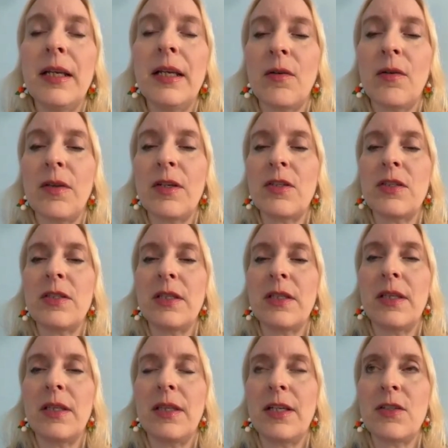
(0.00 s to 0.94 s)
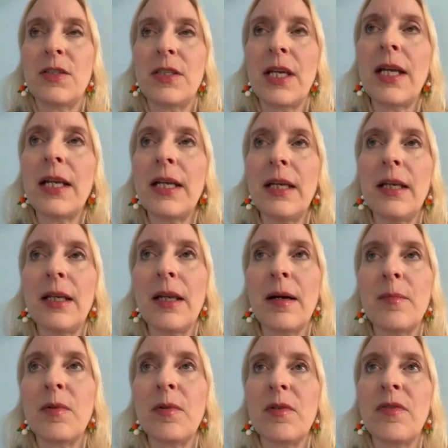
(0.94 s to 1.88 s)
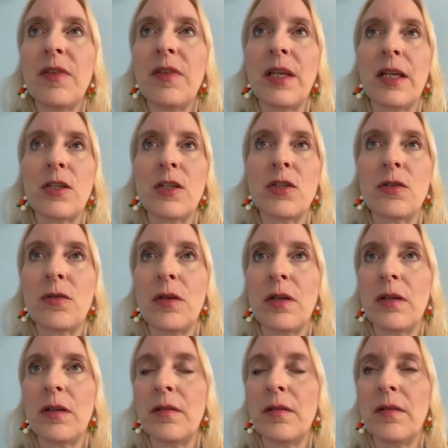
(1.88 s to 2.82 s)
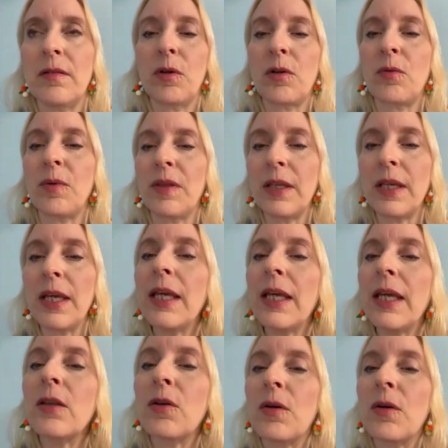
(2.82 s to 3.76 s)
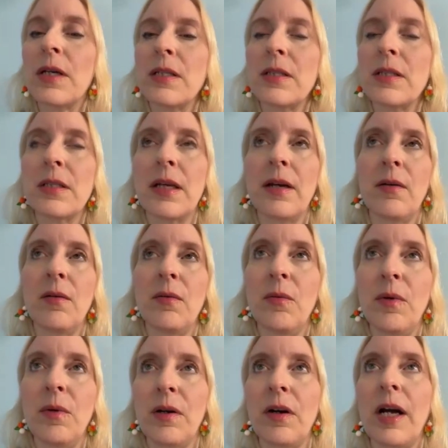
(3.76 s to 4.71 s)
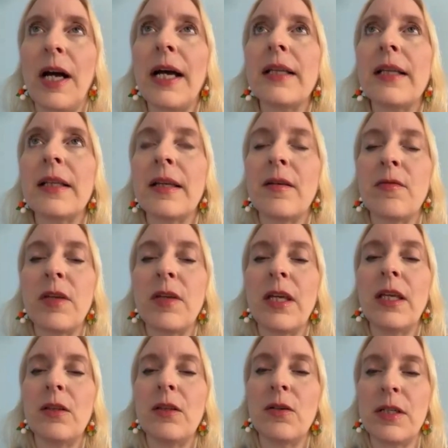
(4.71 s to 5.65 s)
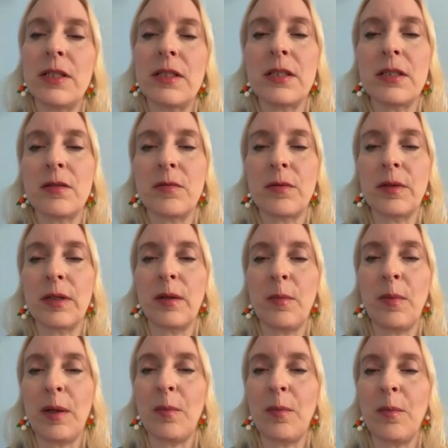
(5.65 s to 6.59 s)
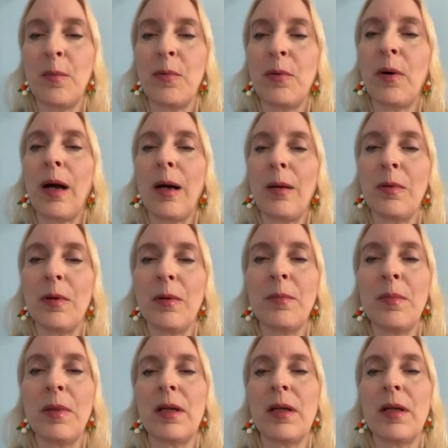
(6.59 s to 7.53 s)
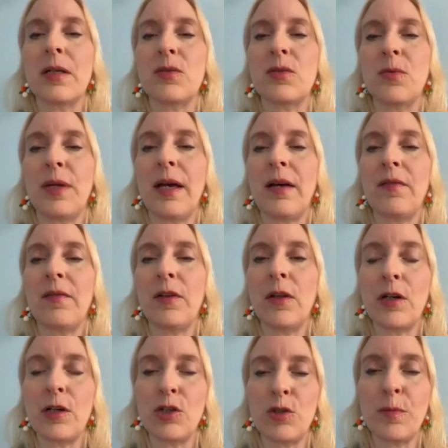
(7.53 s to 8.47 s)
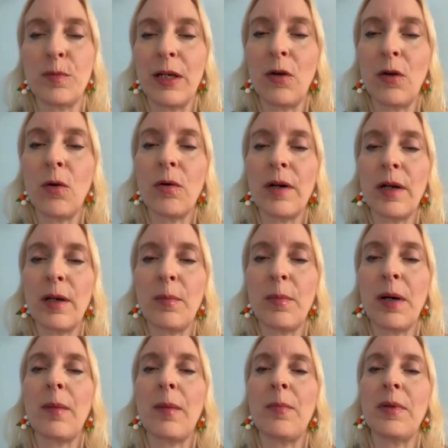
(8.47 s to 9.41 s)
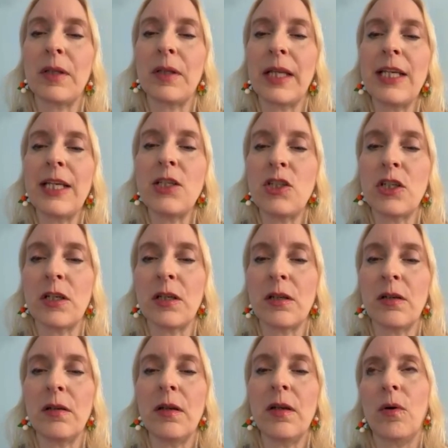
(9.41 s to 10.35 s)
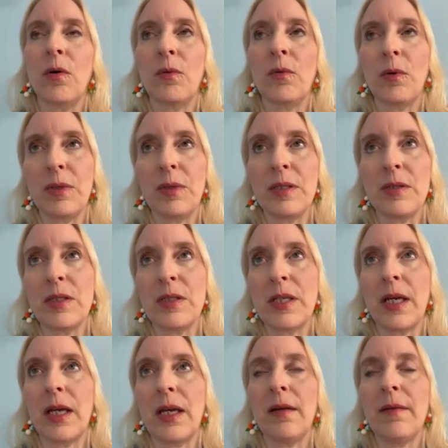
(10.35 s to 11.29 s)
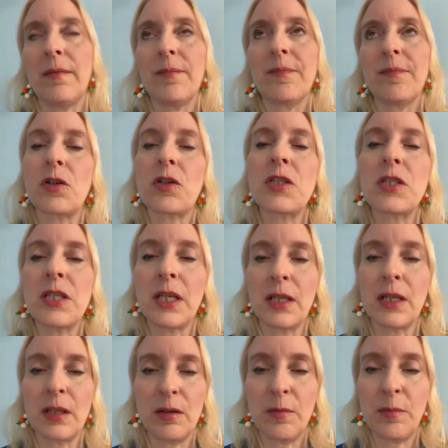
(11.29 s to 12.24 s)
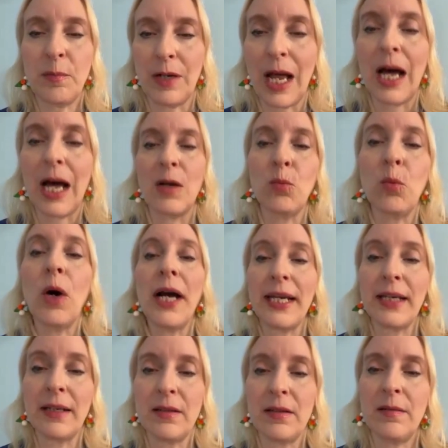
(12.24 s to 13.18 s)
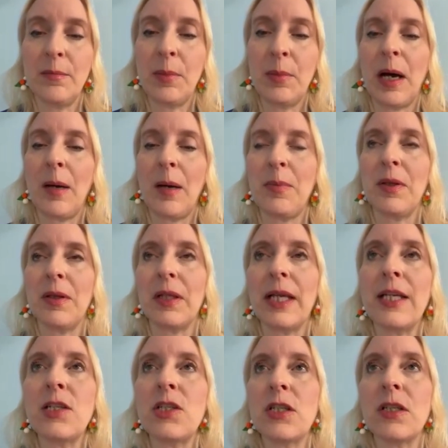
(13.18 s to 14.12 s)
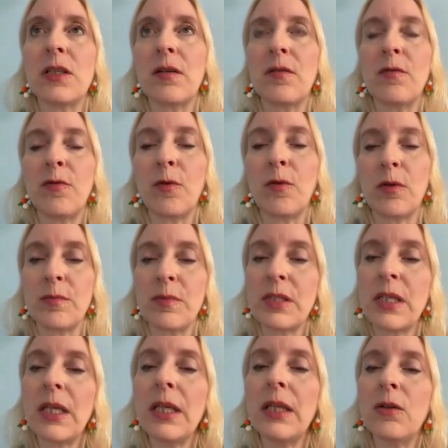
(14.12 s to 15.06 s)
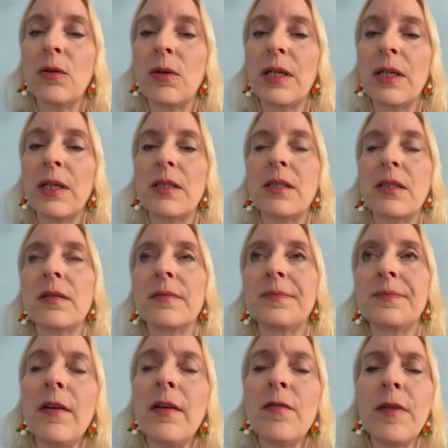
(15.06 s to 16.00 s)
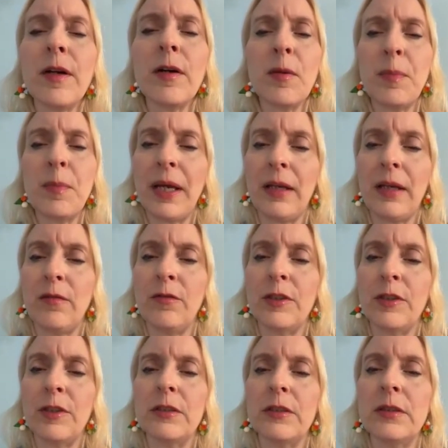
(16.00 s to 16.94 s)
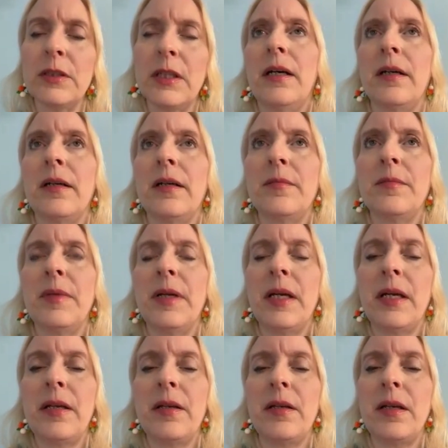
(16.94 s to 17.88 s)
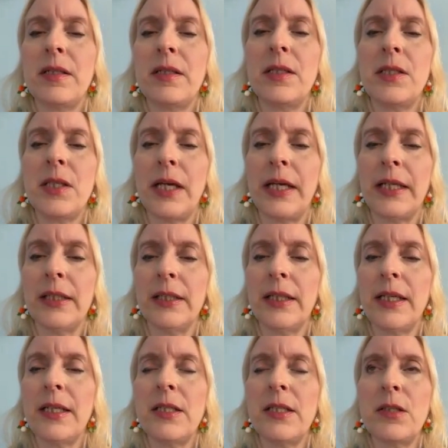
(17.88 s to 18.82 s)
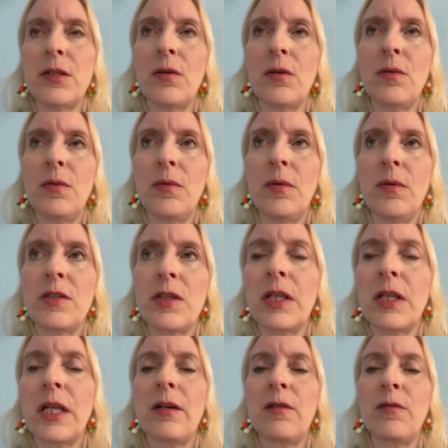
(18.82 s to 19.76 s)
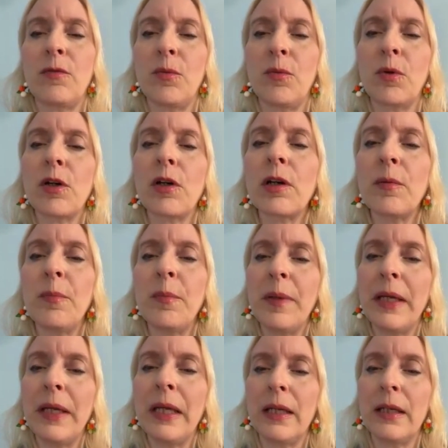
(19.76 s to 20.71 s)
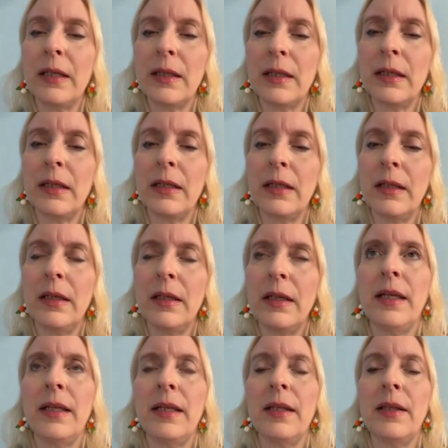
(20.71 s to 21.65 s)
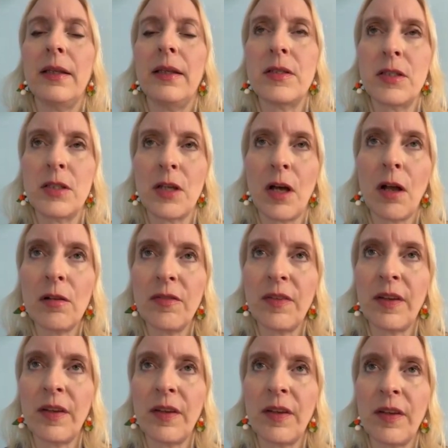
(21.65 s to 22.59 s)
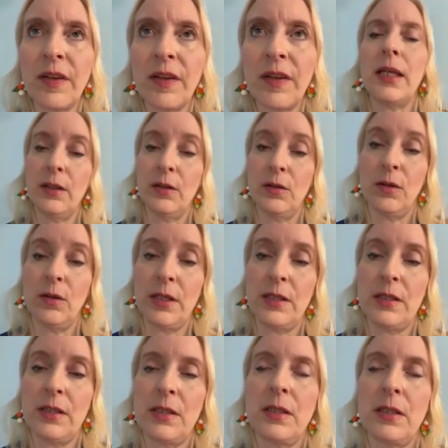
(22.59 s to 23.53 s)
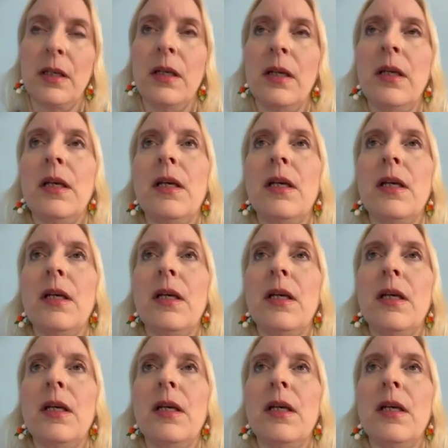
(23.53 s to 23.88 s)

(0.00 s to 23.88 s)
there's any number of things you can work with. Keloids. Now, where I live, keloids is a really big problem because we have a large minority population, or what we'd say dark skinned or non-white population that forms keloids, and they're very painful and unsightly. So there's a lot of work being done in dissolving keloids.